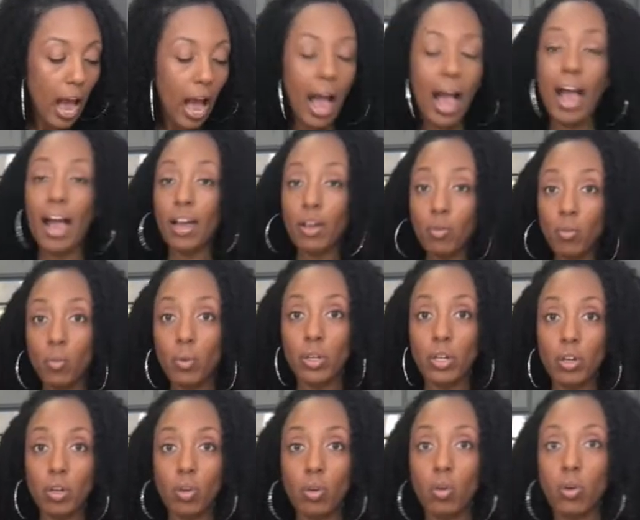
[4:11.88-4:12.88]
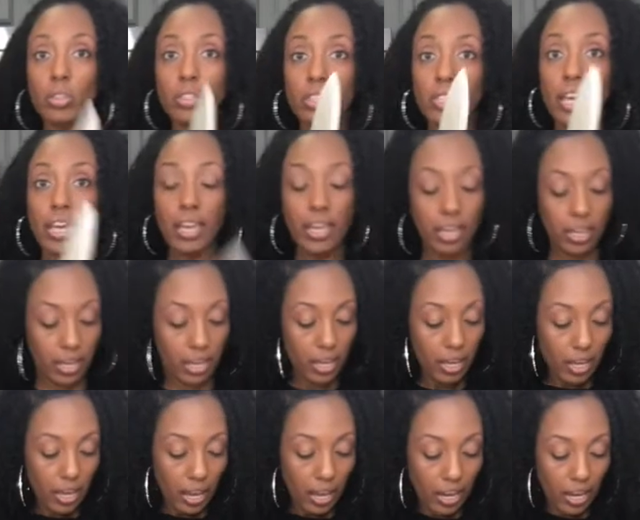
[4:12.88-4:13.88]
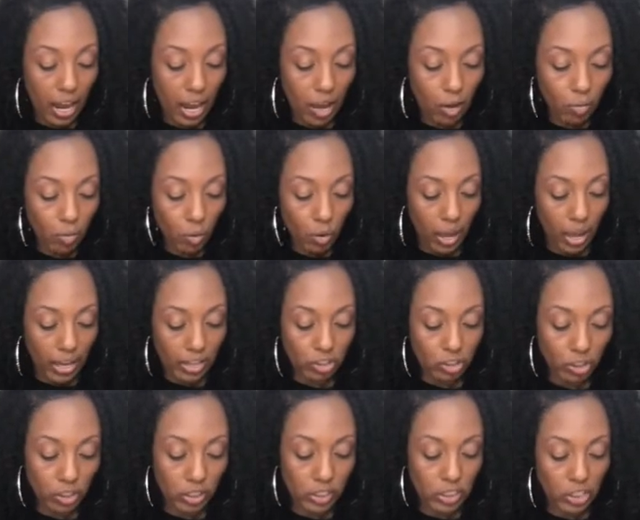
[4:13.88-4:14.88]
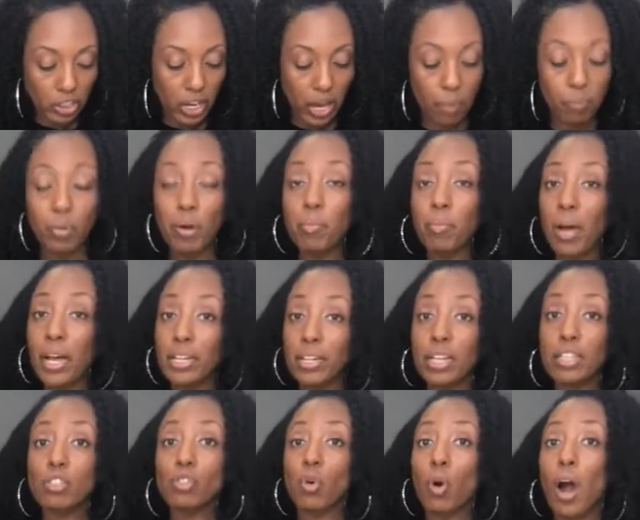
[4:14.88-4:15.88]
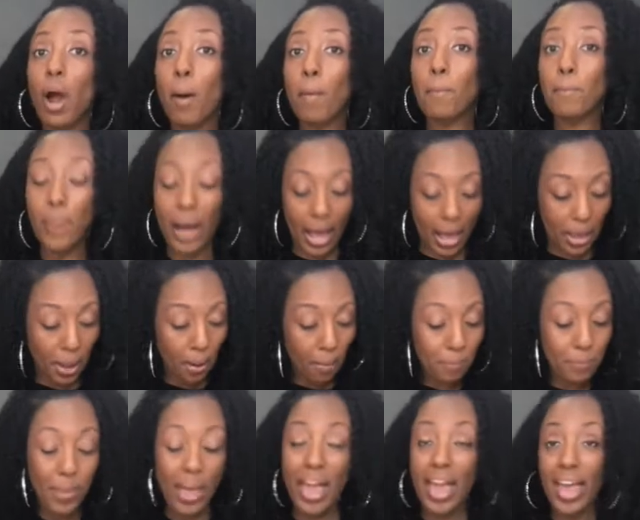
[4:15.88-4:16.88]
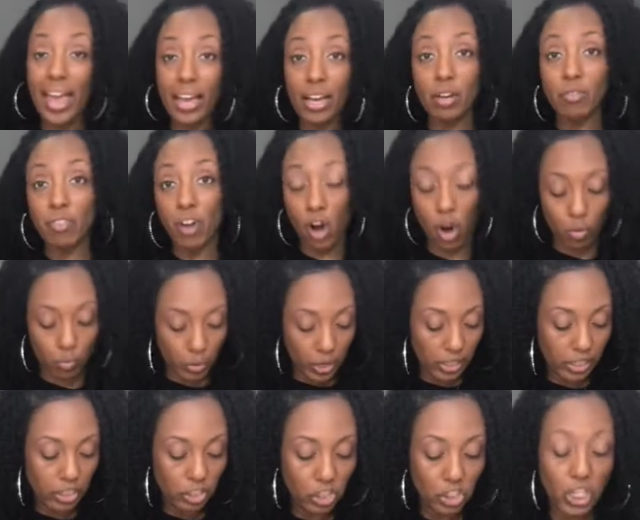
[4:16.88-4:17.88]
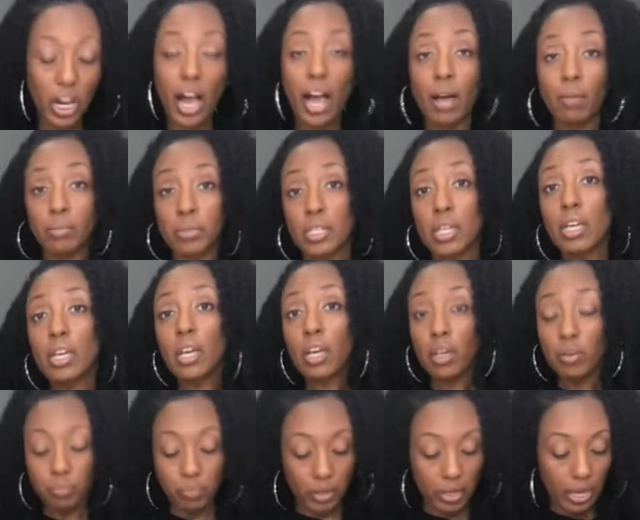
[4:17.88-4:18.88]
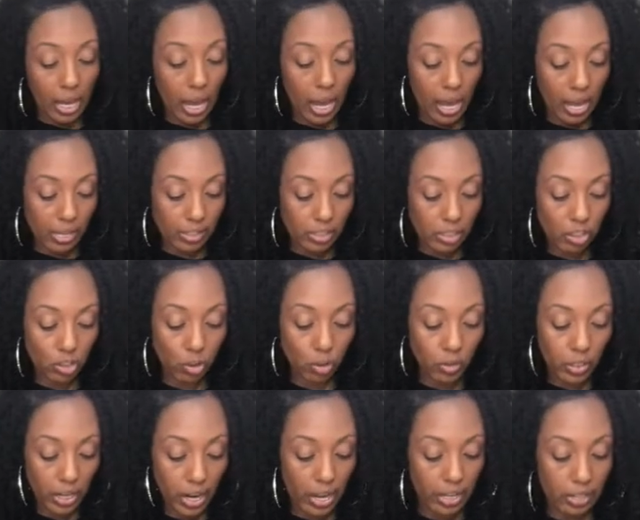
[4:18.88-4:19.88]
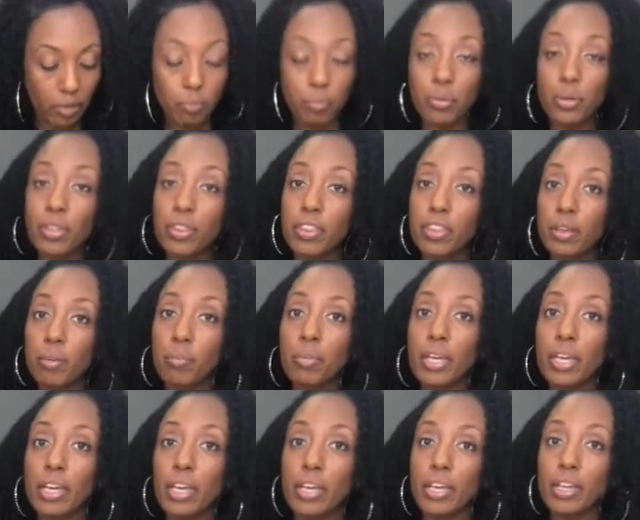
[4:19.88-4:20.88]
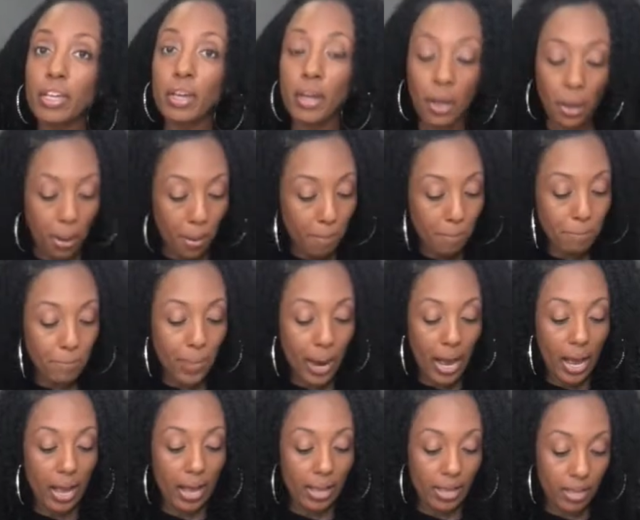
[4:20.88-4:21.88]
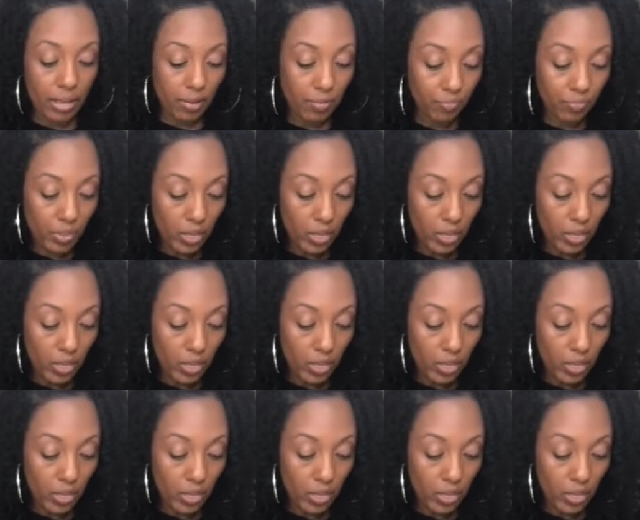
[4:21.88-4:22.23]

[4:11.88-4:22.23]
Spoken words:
I will take and I will actually chop up my nuts, or I'll buy a bag of already chopped pecans so that I can put them in my